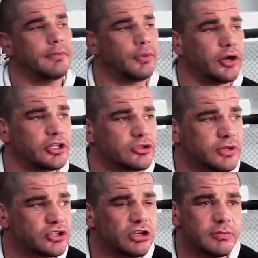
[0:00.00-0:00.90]
Boyd has
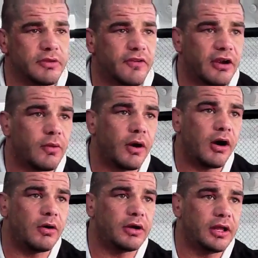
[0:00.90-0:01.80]
always treated me very
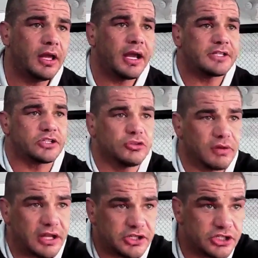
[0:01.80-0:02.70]
well and has a good
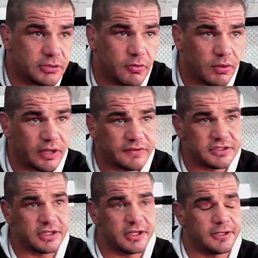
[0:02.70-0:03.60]
relationship with ONE
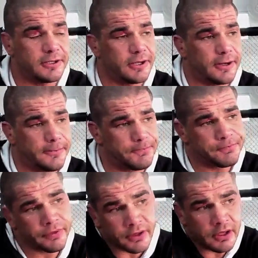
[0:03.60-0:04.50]
FC. And
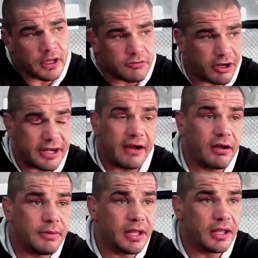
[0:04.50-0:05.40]
right now
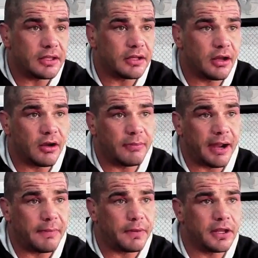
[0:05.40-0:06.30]
I'm here, you know, I'm
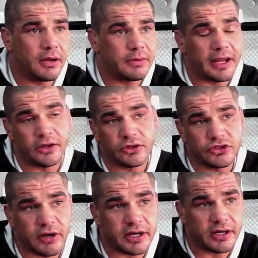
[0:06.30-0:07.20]
happy and I'm getting good
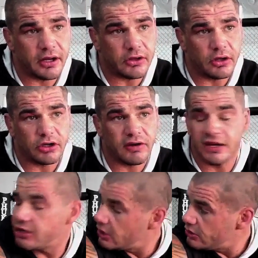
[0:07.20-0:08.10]
training. I've got great
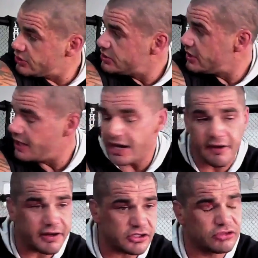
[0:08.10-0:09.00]
coaches here.
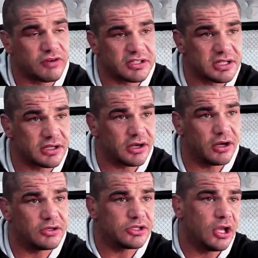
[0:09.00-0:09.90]
Eric's a good wrestling
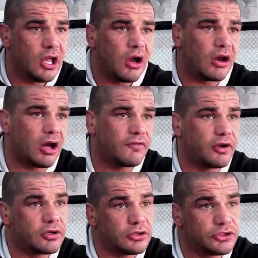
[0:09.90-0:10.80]
coach.
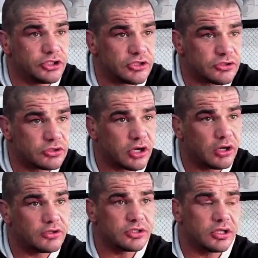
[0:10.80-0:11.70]
Alavo, a good jiu-jitsu
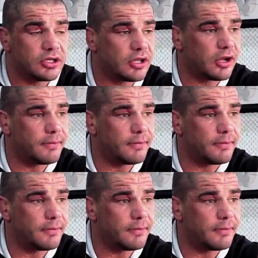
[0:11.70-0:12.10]
coach, and